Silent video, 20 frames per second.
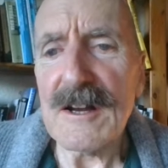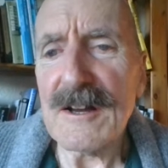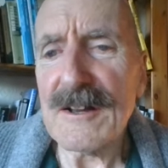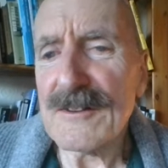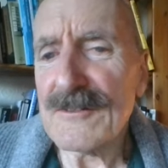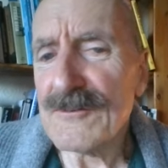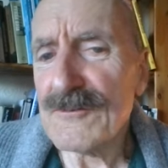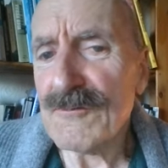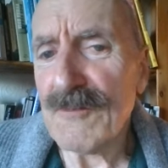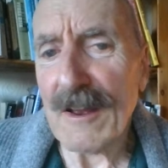uh,
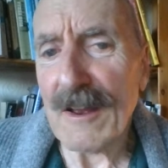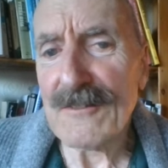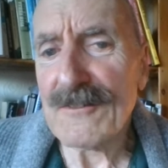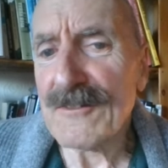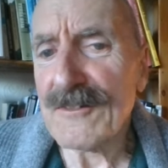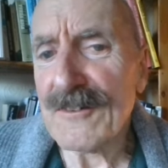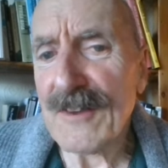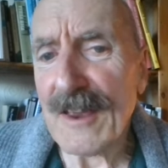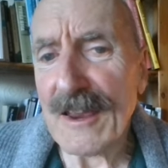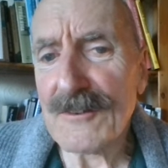
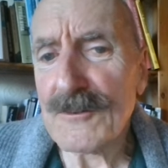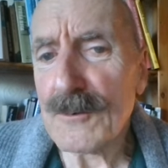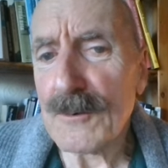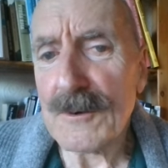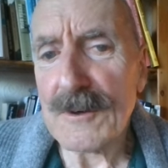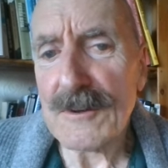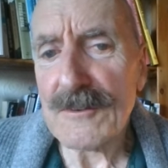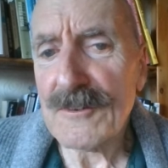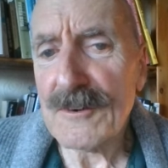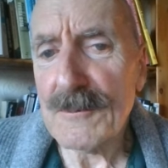
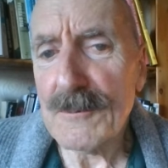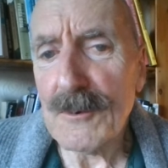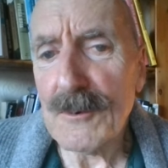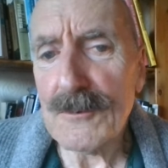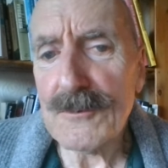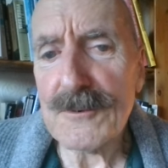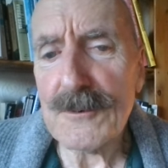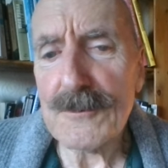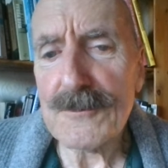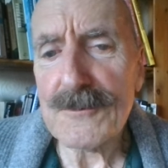transsexualism,
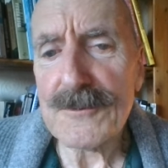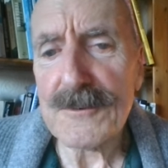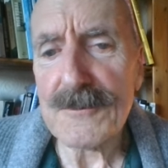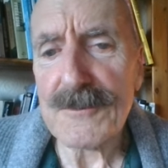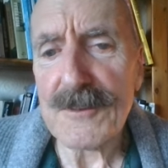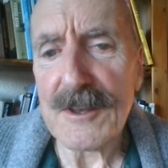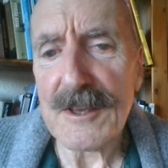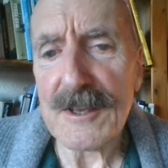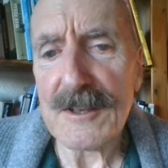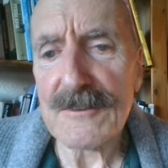all sorts of
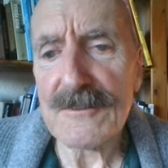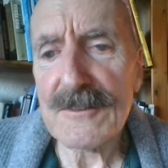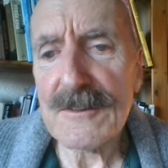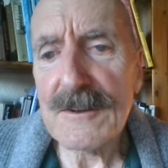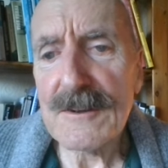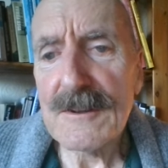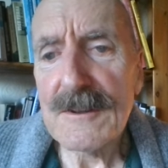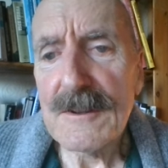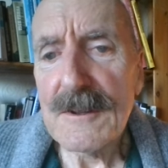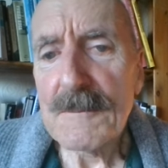things.
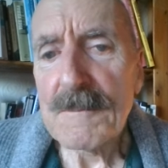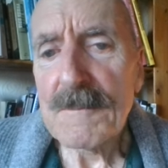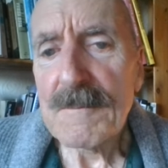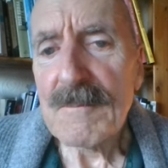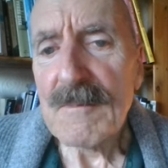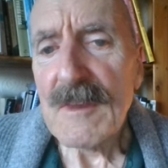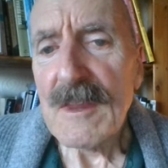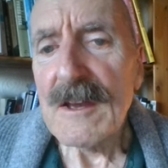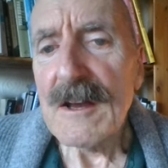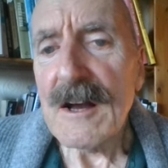
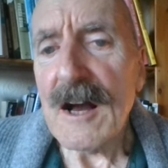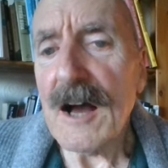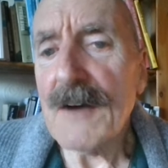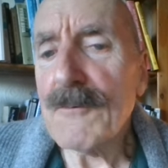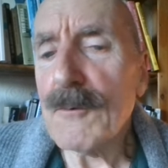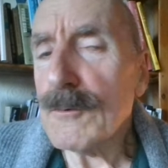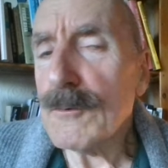I've